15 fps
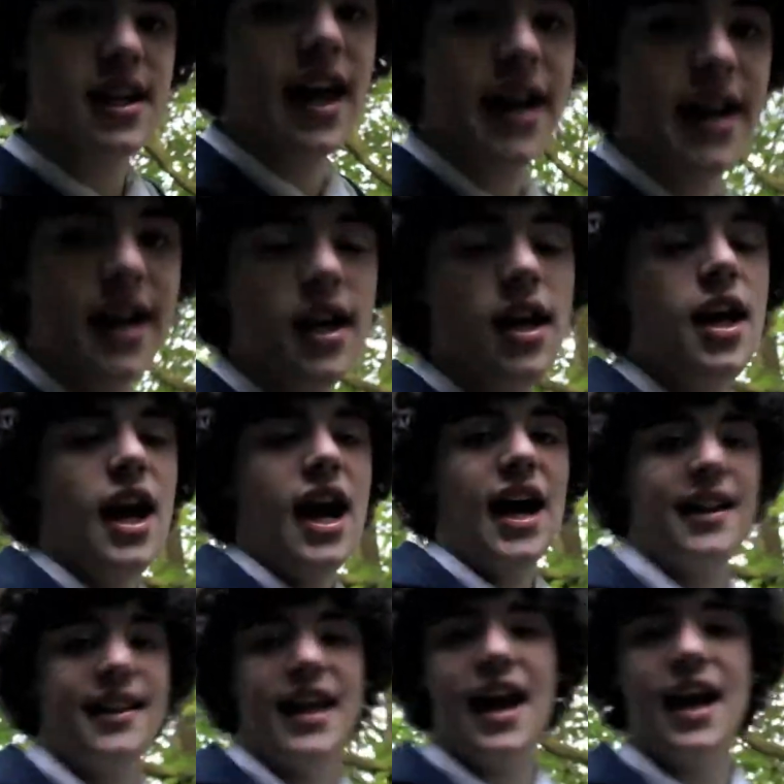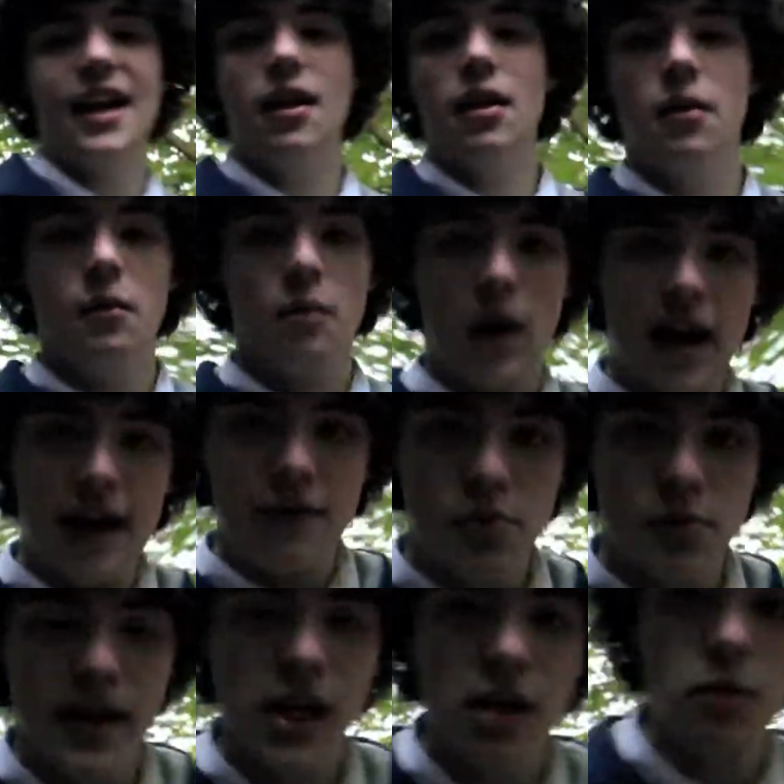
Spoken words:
layer, and then when we go